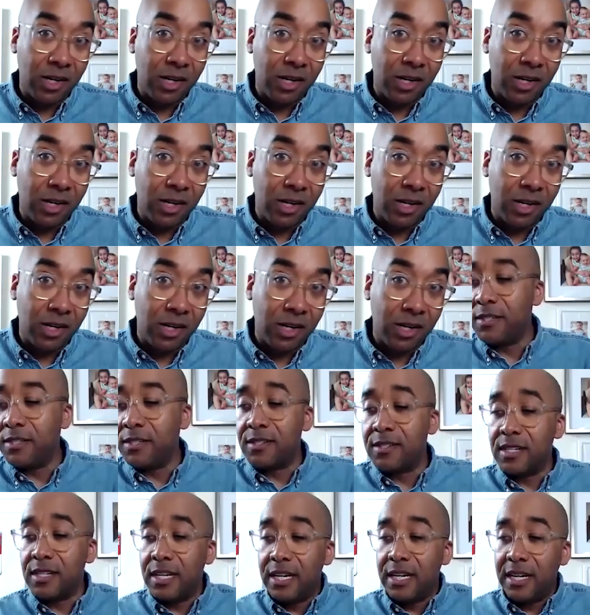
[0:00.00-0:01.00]

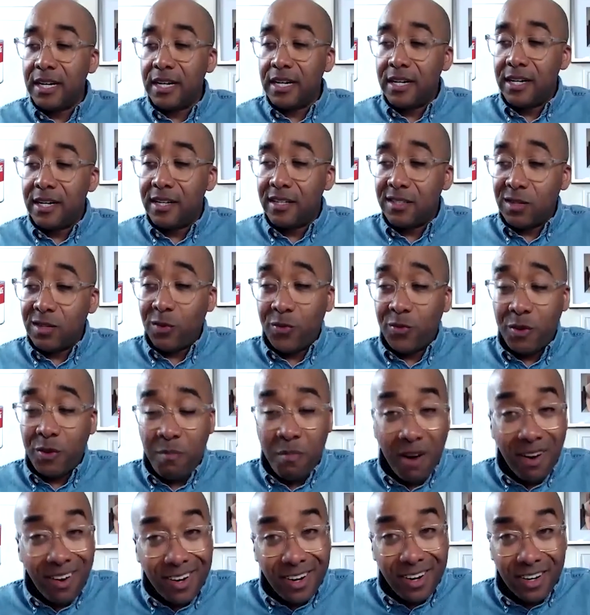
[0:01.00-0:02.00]
descriptions. So for
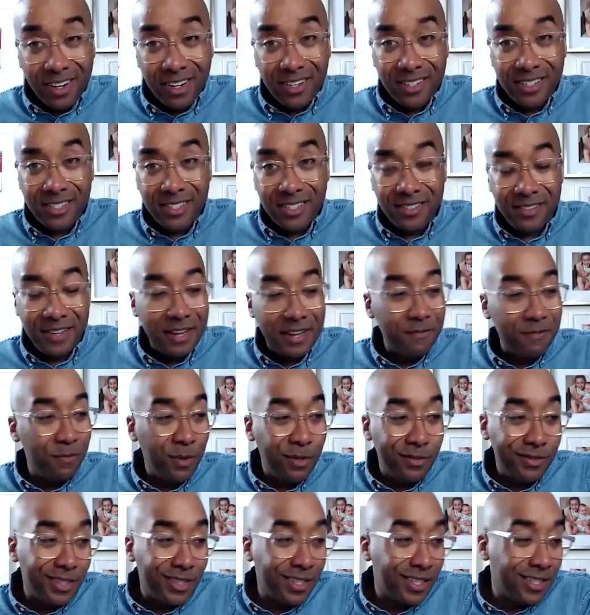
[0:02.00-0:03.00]
marketers,
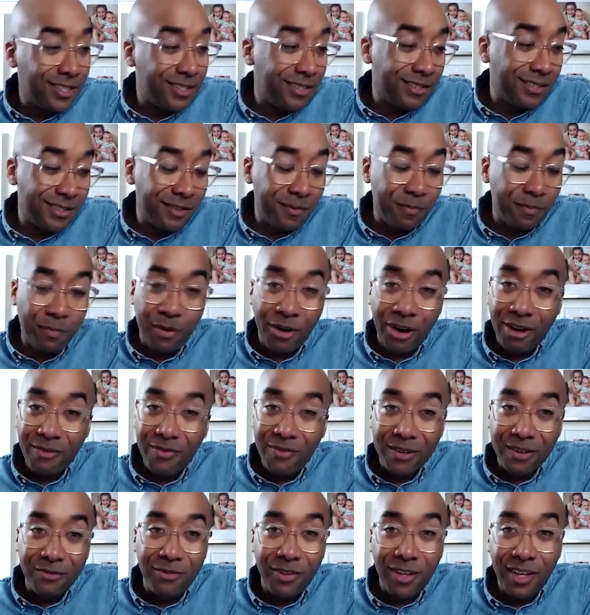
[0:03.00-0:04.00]
music is it's a
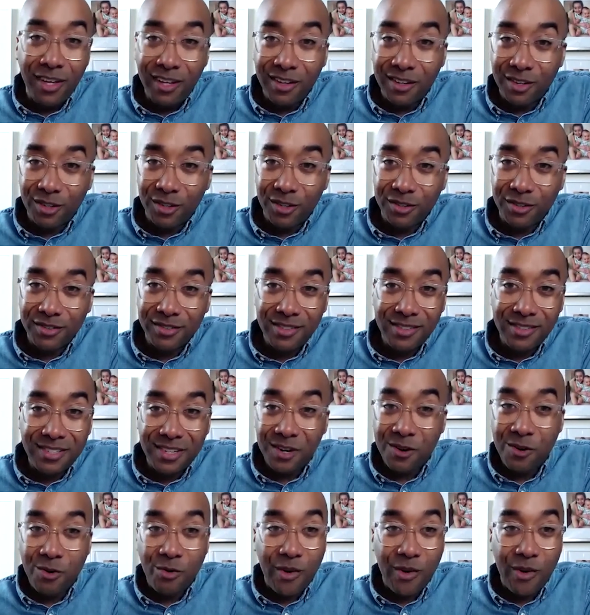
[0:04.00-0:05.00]
perfect vehicle. It's a
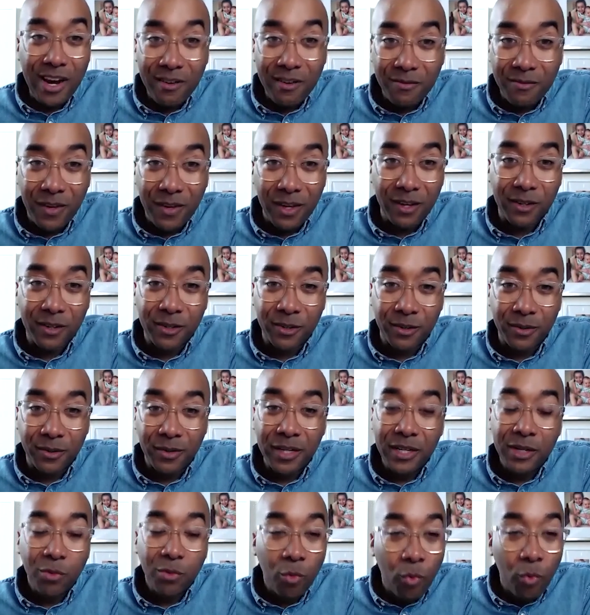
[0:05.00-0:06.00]
great vehicle
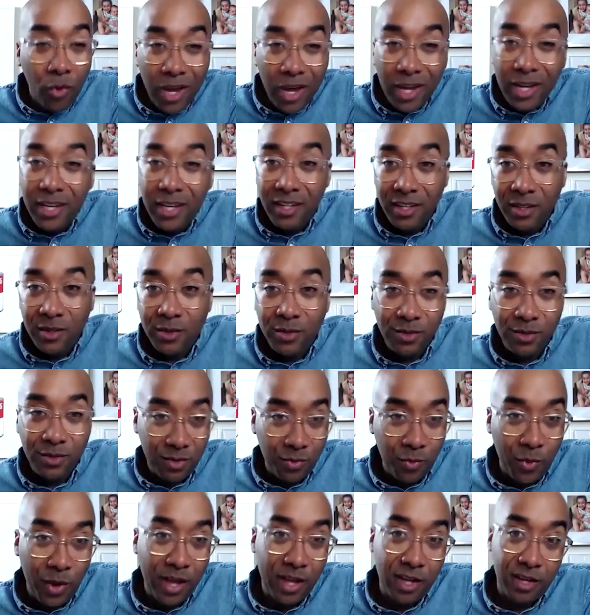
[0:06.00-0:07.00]
when used
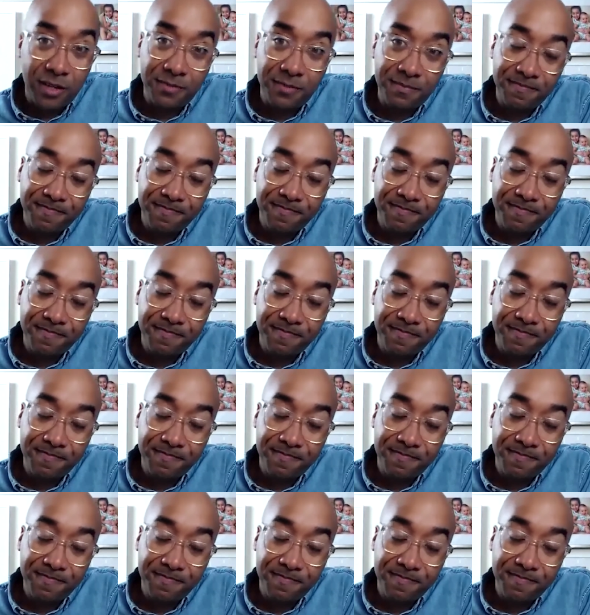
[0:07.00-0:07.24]
well.